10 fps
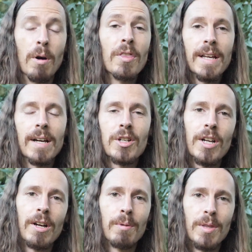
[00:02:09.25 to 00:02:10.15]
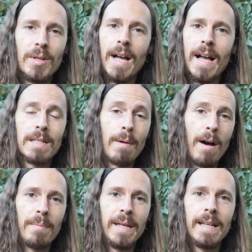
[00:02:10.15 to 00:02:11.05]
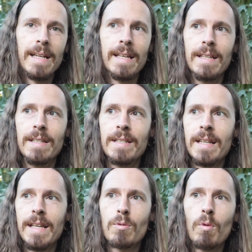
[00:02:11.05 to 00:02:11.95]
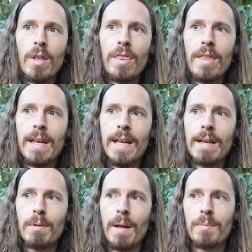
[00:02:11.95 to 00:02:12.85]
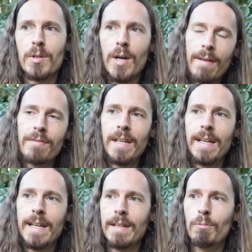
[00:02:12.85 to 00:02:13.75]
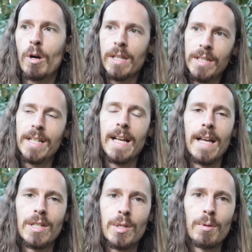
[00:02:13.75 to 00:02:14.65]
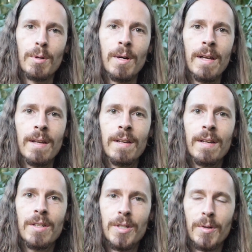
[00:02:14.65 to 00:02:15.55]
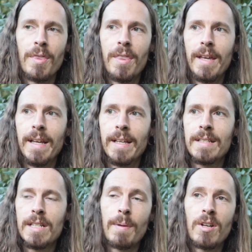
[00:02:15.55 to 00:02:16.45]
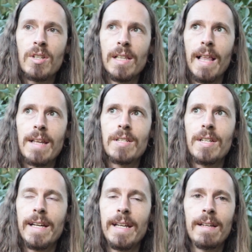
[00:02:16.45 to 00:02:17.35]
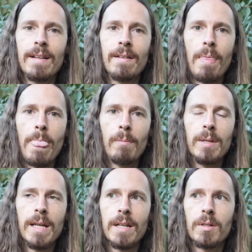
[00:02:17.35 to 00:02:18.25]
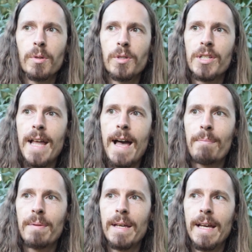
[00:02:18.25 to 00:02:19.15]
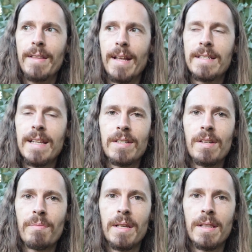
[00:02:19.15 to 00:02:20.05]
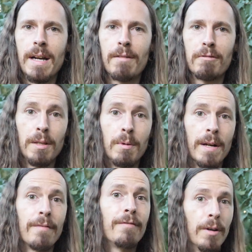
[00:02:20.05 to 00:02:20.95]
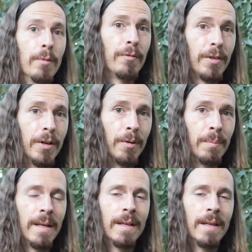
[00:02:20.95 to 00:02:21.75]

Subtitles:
One thing I'll share with you guys about me is it's one thing when I'm grafting and walking you guys through certain things, especially last night, we got a cold snap, and that's not something that I really want to film